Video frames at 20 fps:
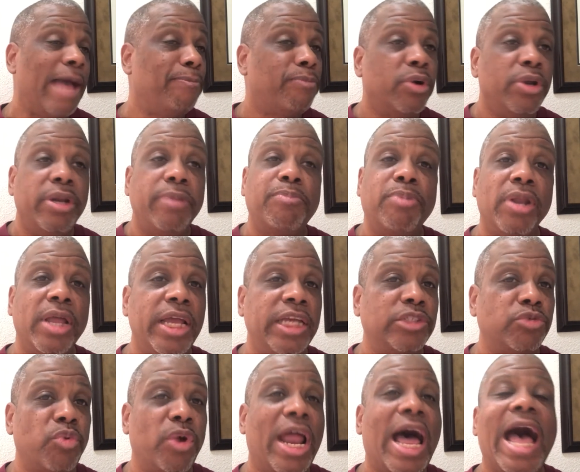put in
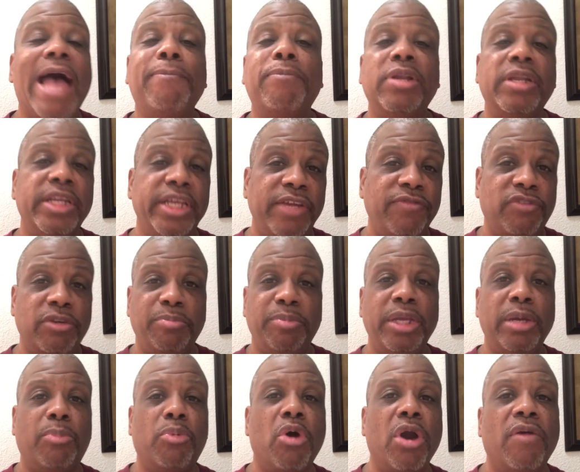place, what I believe to
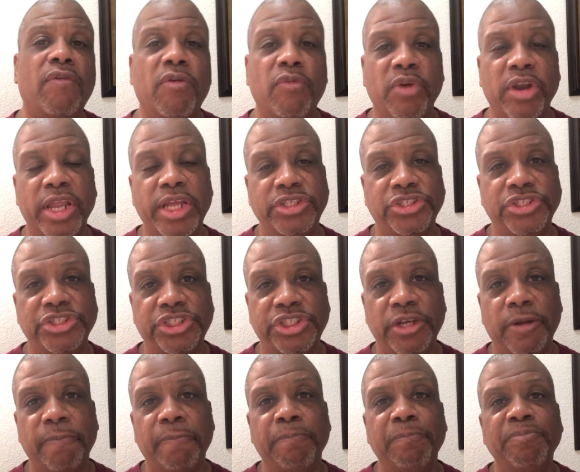be a part of a
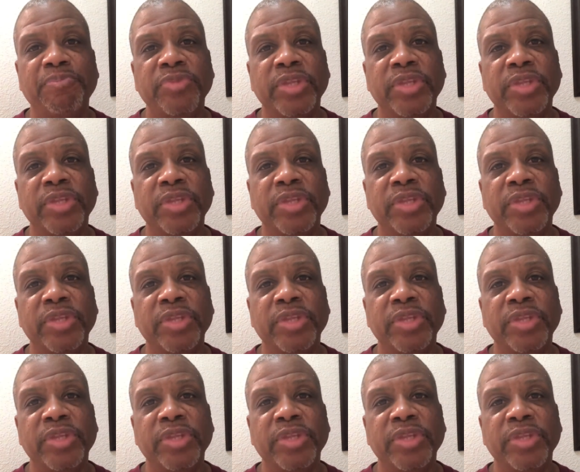relationship.